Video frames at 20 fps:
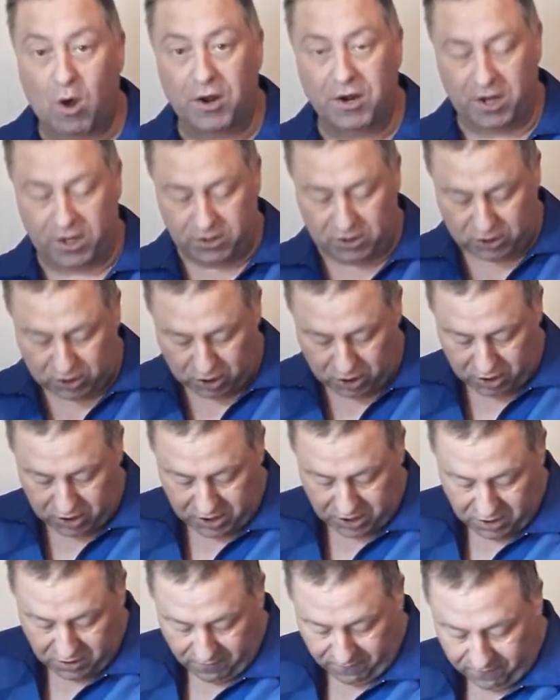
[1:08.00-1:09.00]
on and
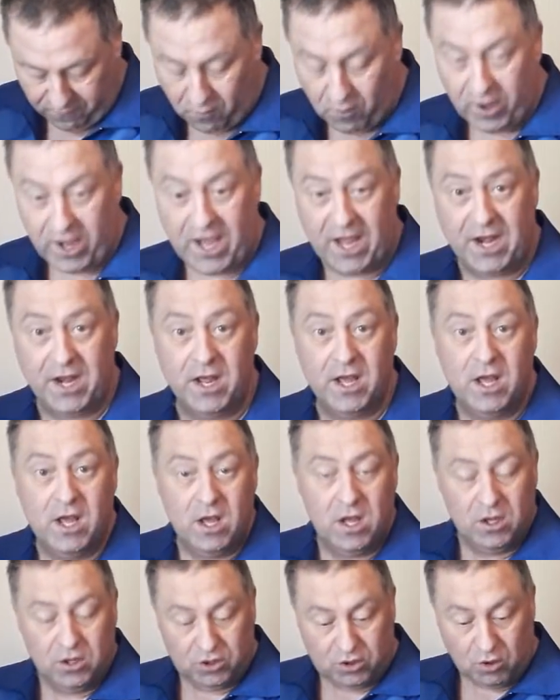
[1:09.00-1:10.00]
turning your foot in,
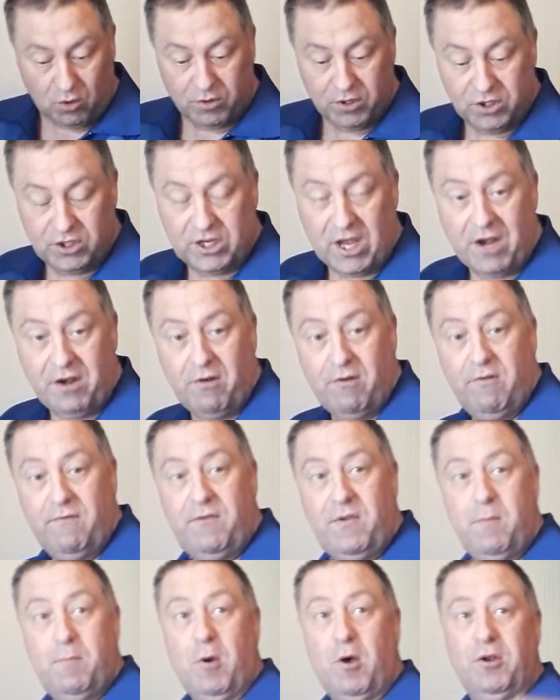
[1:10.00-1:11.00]
so the centre
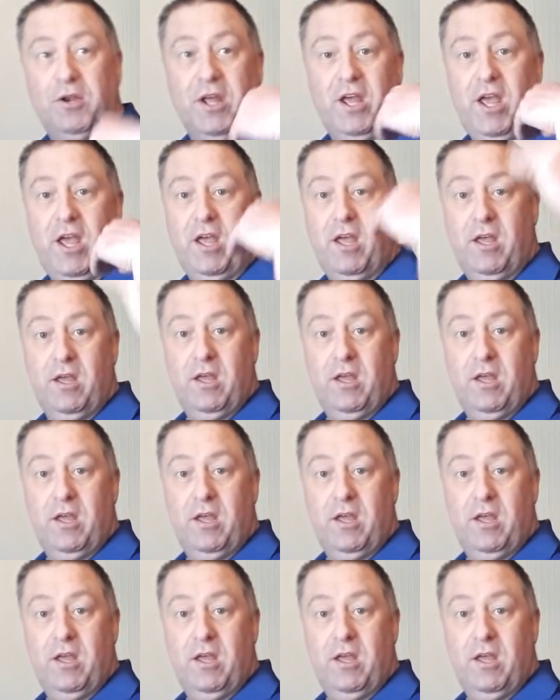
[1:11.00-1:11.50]
of your body